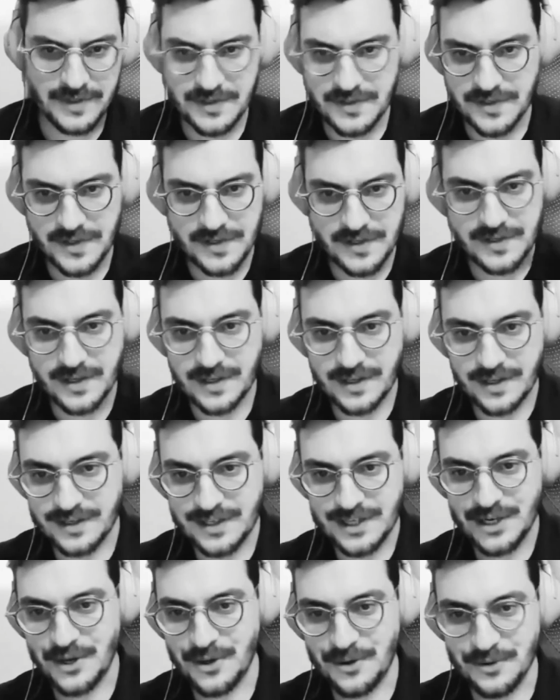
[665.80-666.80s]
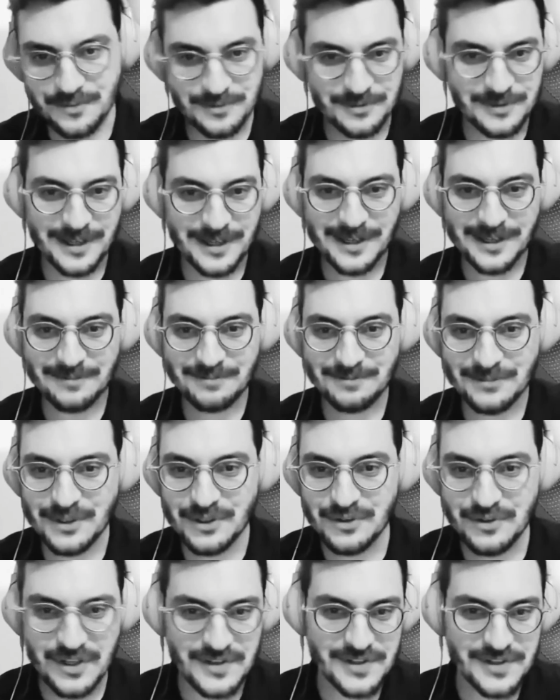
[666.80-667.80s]
this is
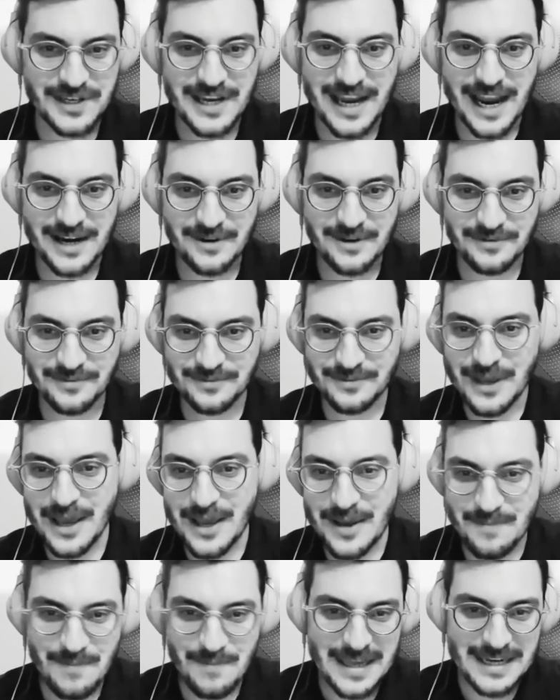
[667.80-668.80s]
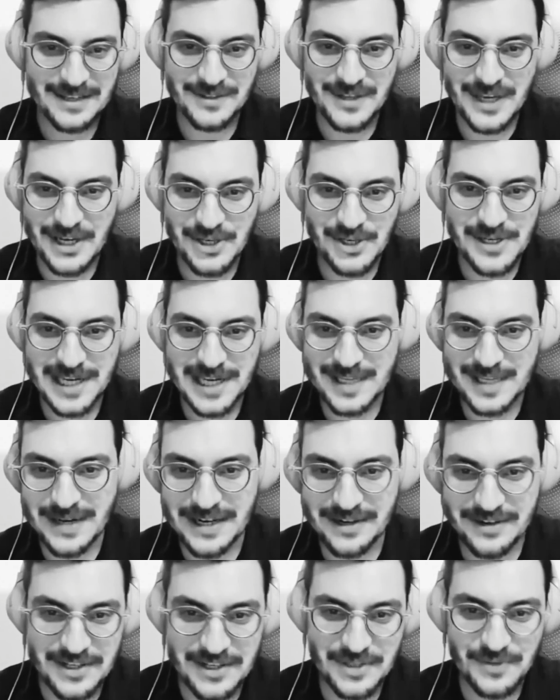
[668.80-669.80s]
this kind of meditation
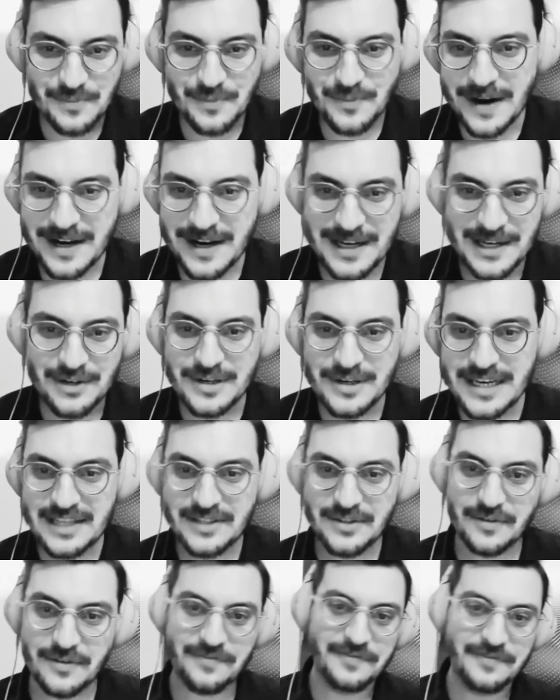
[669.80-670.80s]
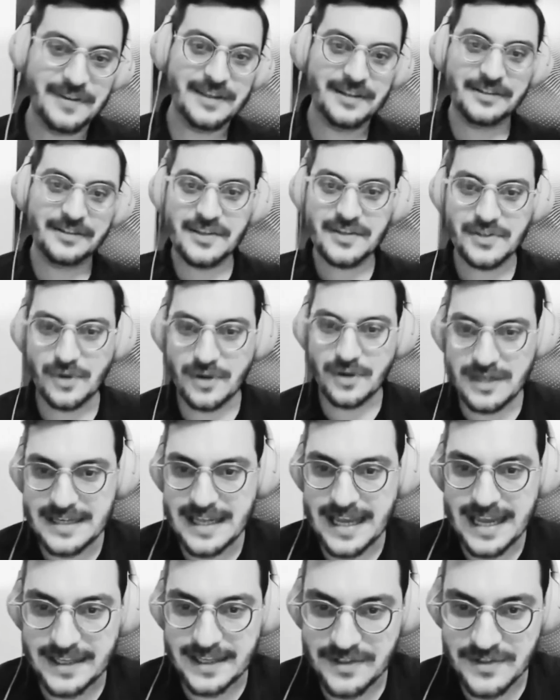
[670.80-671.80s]
experience where you need to feel this or
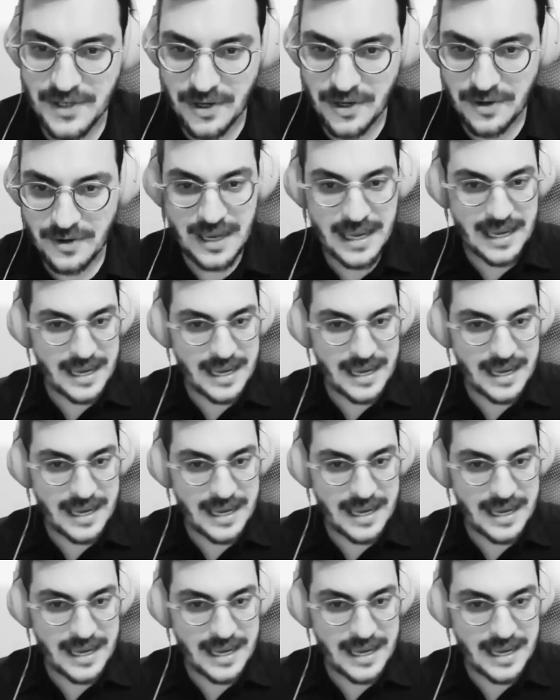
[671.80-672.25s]
that. So